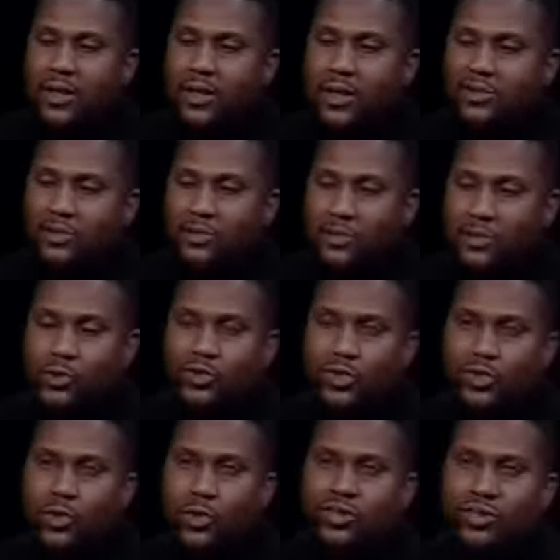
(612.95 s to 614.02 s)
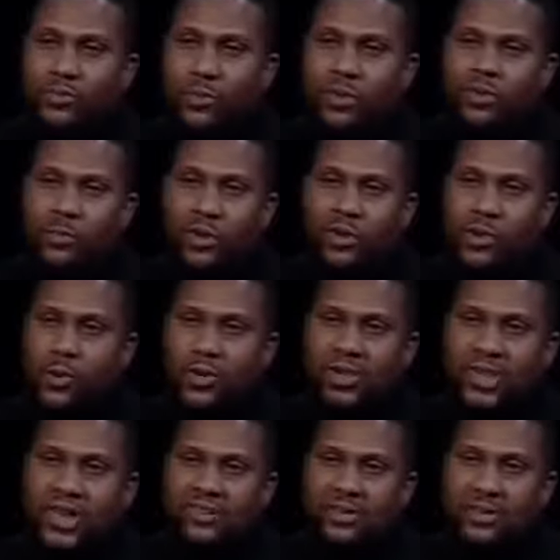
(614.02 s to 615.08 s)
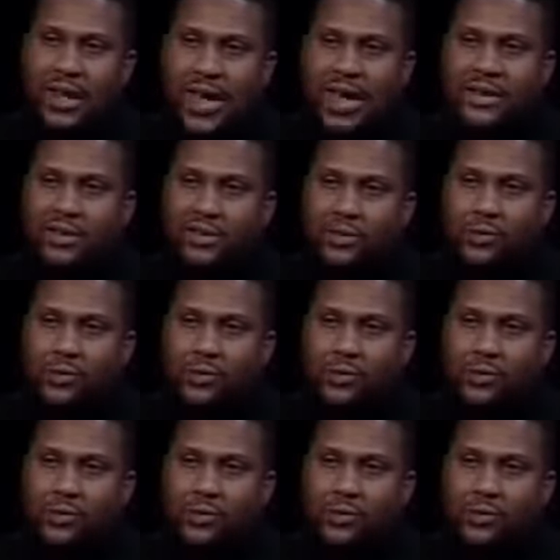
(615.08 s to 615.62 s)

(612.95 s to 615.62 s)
Uh, so Tuesday and Thursday mornings are really the only days that I can